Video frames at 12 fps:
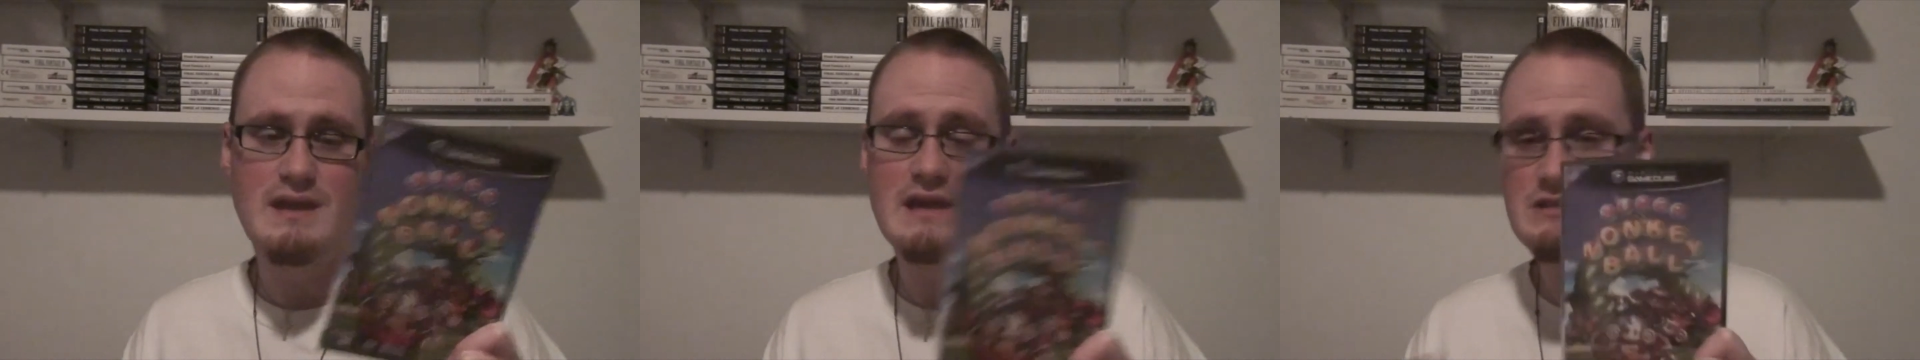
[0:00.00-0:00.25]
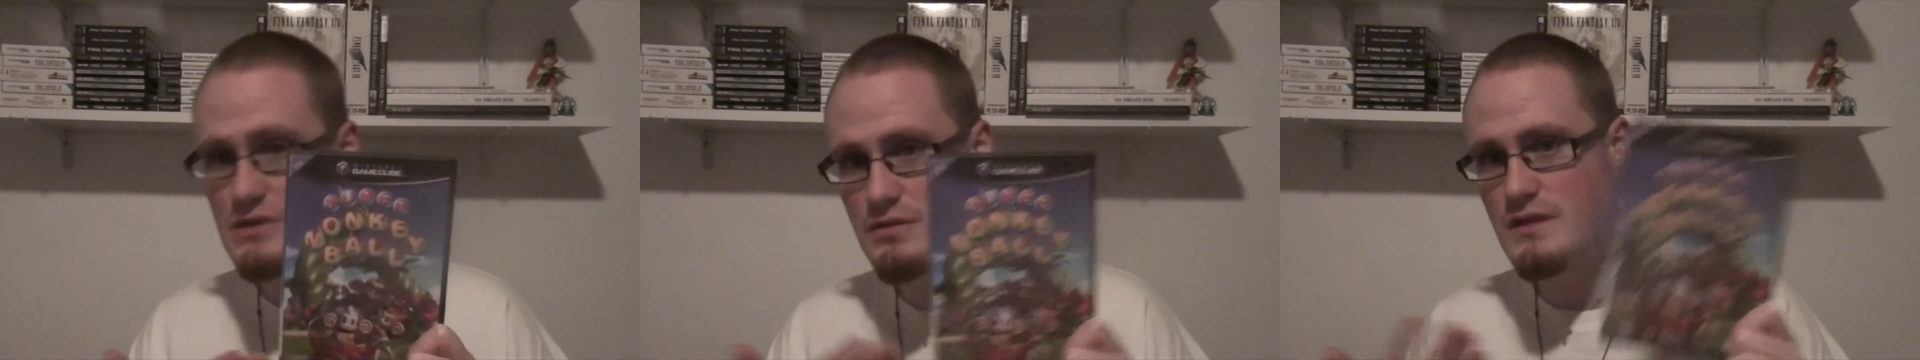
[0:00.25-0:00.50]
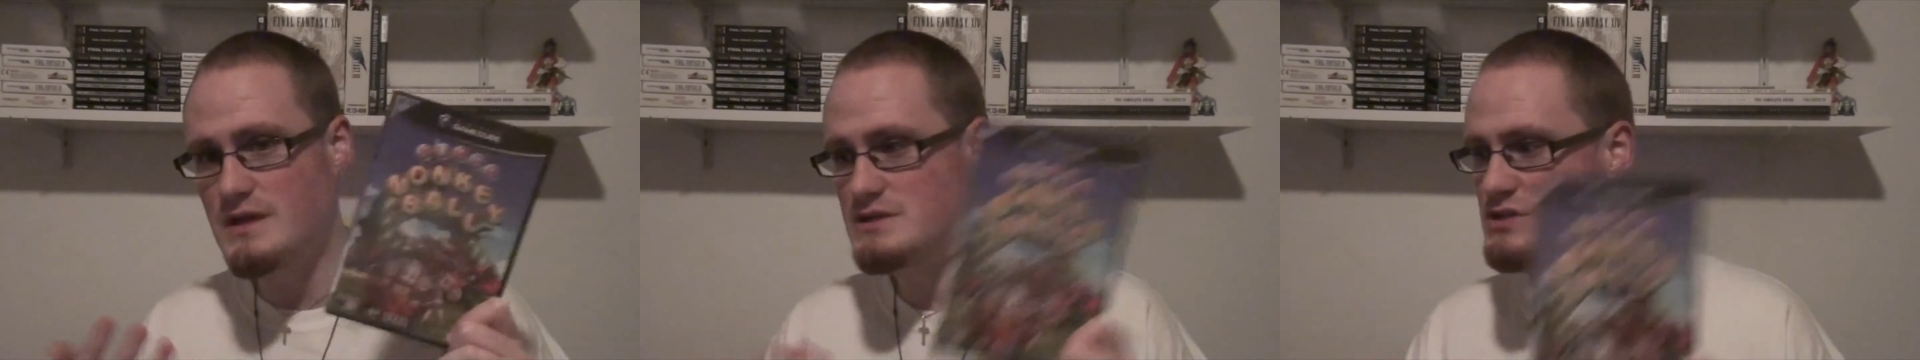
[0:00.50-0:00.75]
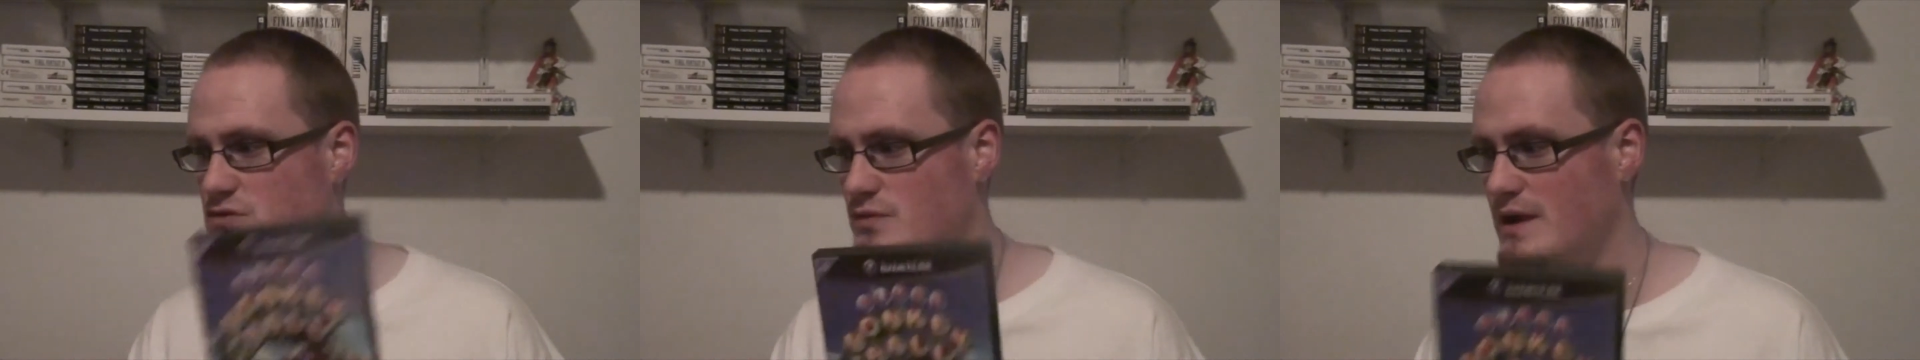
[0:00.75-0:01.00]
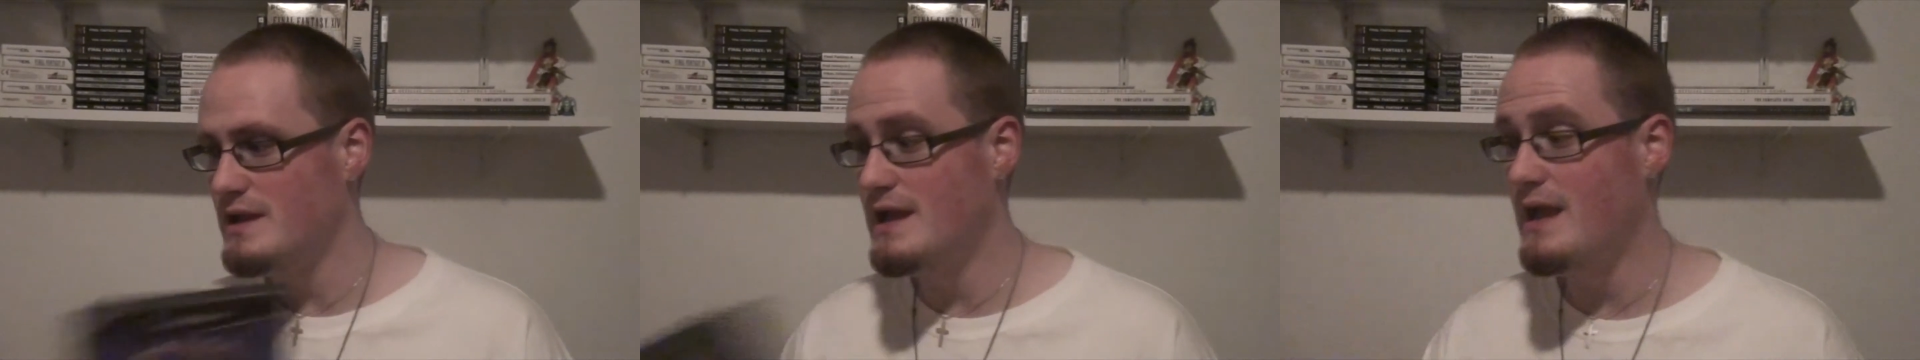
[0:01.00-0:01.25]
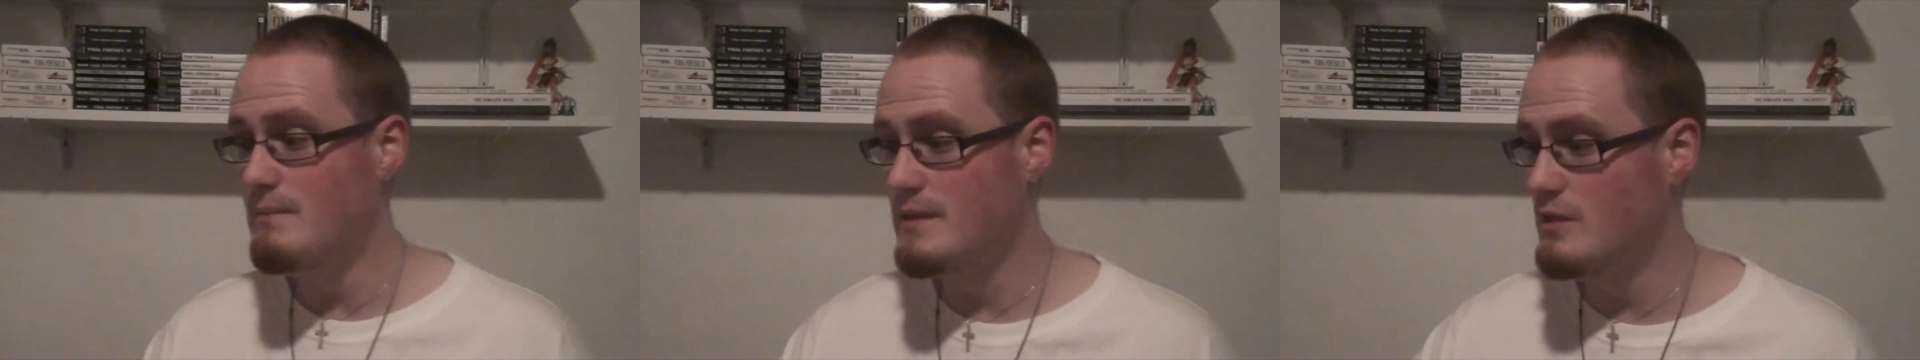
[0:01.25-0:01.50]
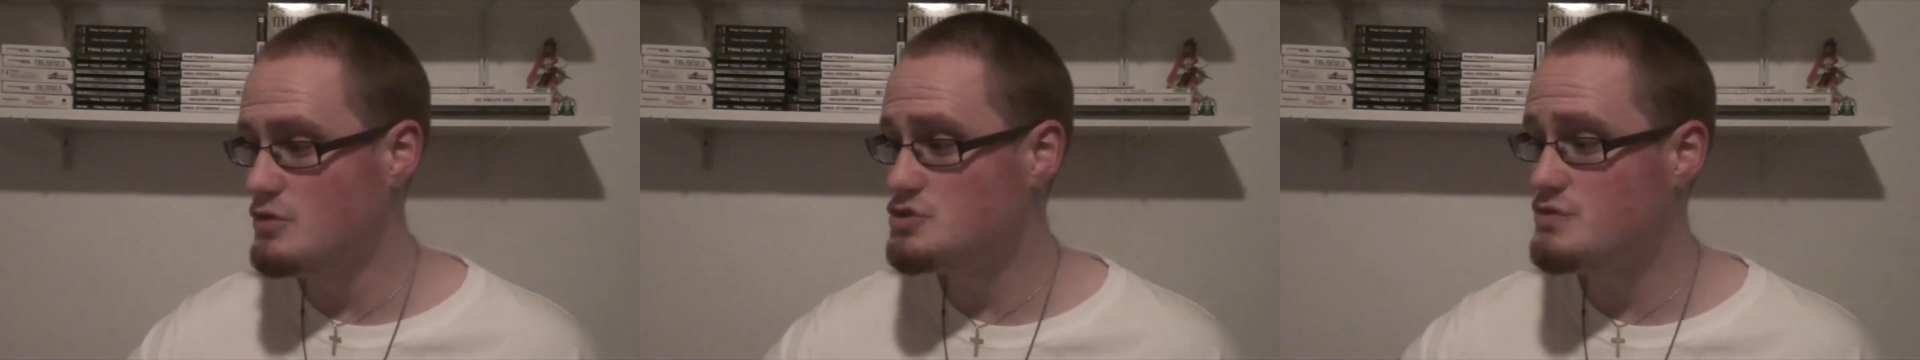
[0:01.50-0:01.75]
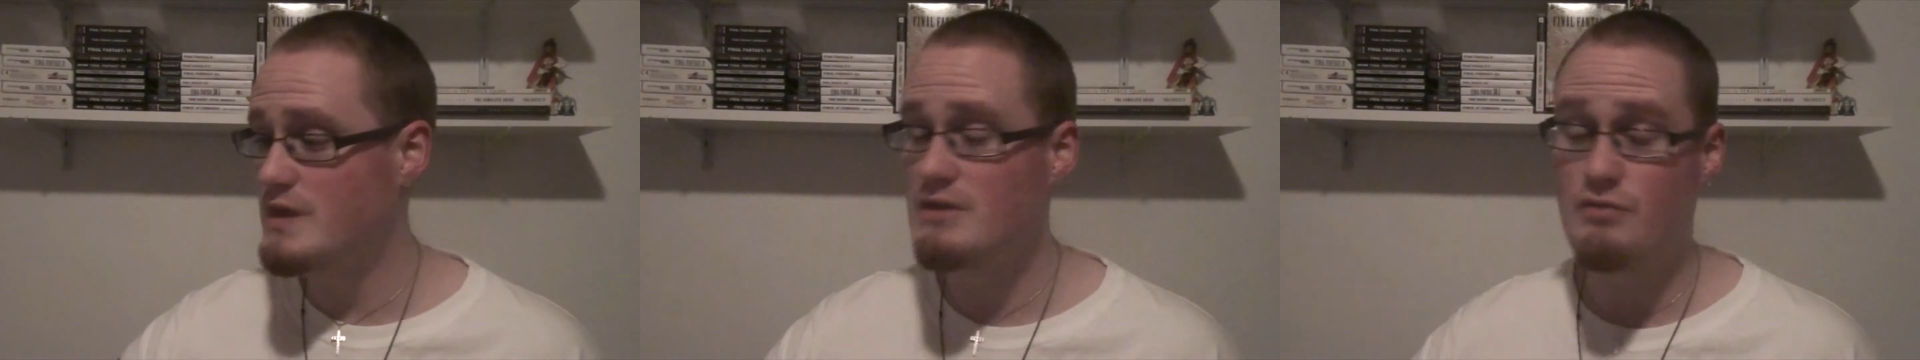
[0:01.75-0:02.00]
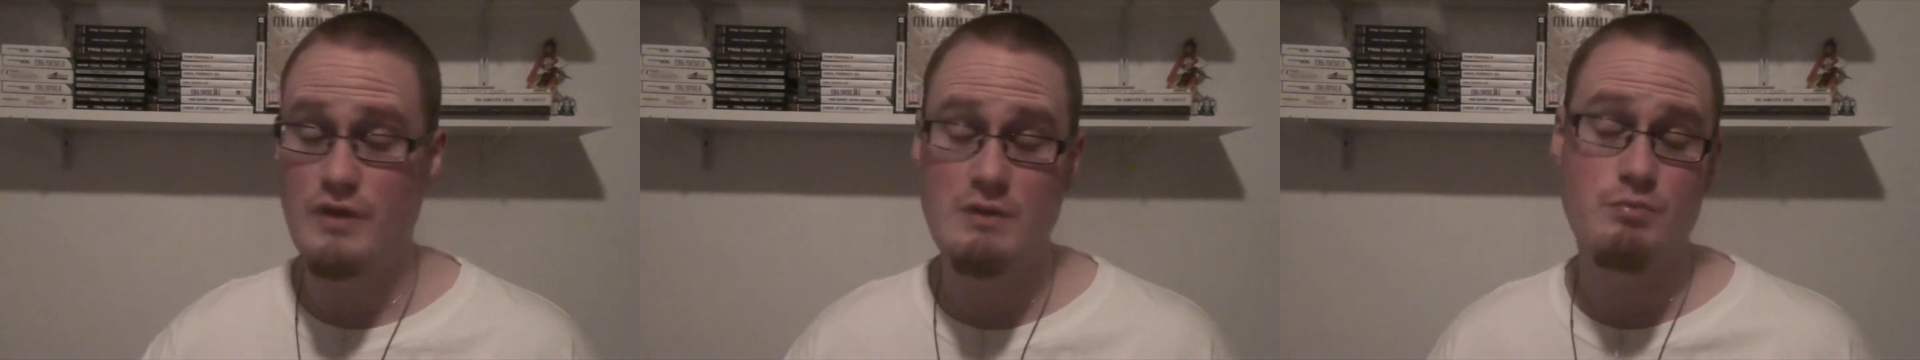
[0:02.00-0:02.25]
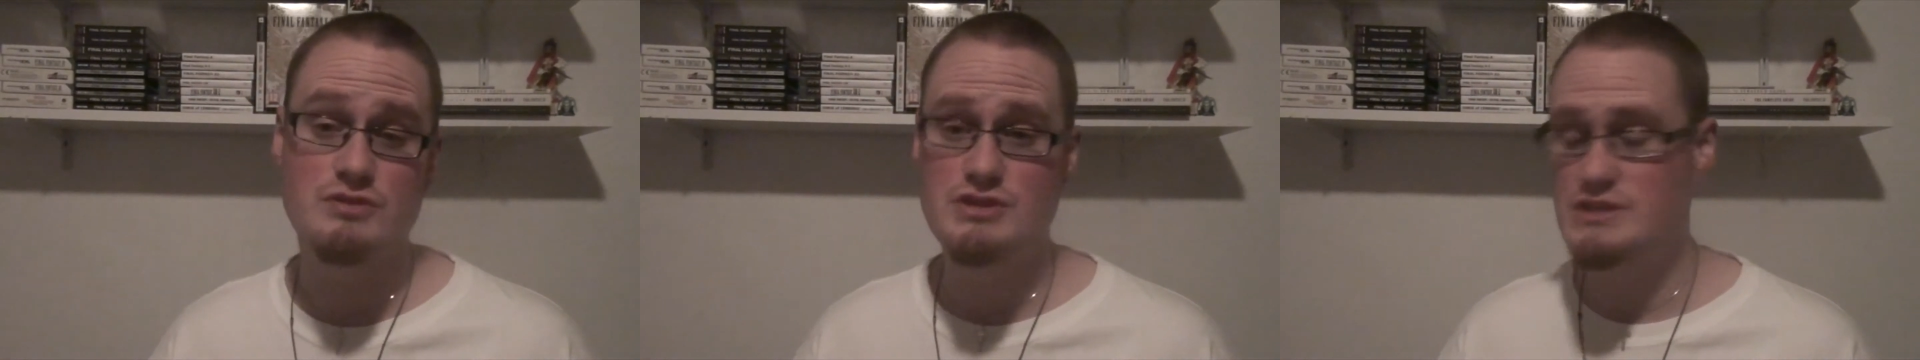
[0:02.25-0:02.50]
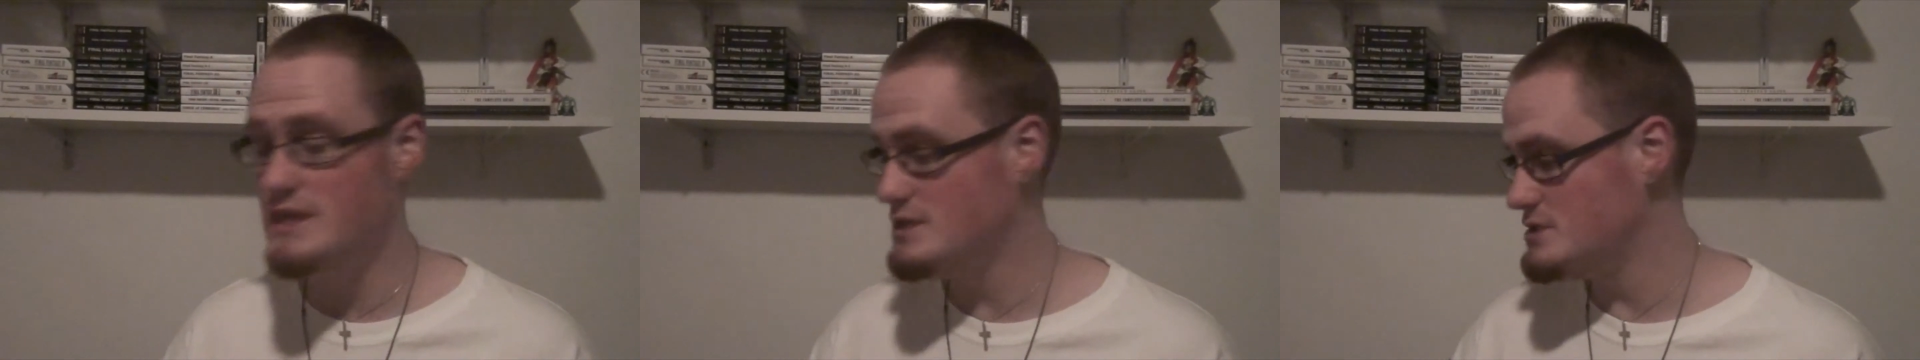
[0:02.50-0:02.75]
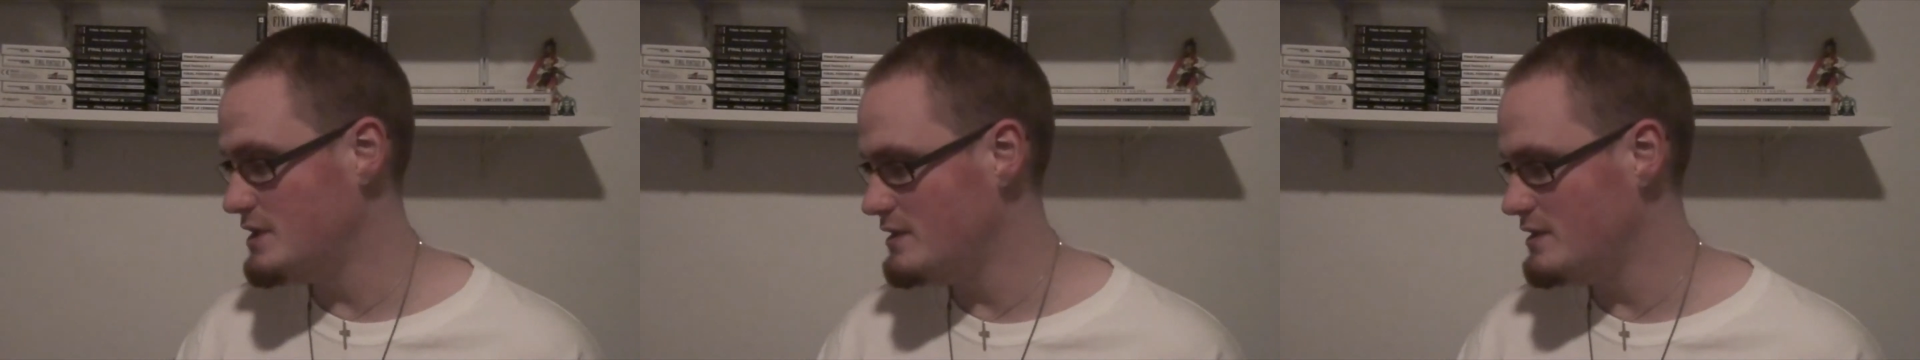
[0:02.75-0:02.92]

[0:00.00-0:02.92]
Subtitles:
I still think it's a great game. It looked great, great presentation,